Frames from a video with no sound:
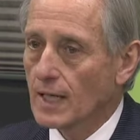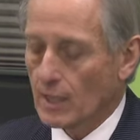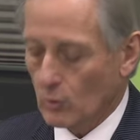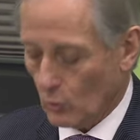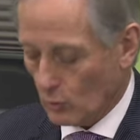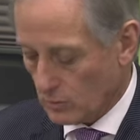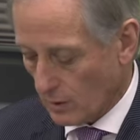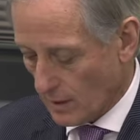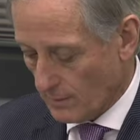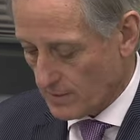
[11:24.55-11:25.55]
at all
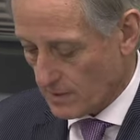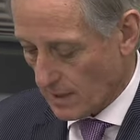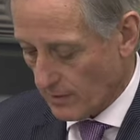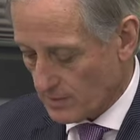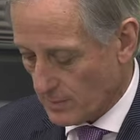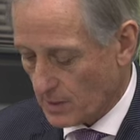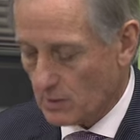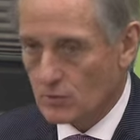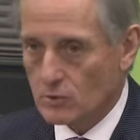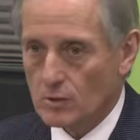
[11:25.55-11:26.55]
times are
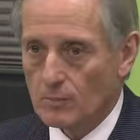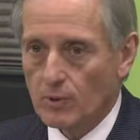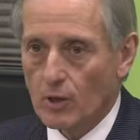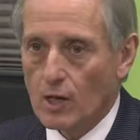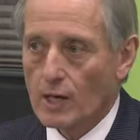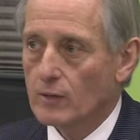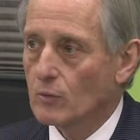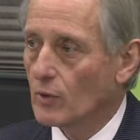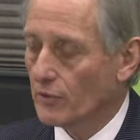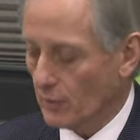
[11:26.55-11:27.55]
expected to comply
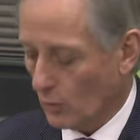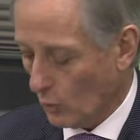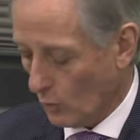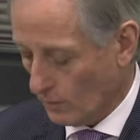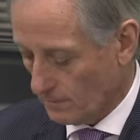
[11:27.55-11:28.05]
with the law.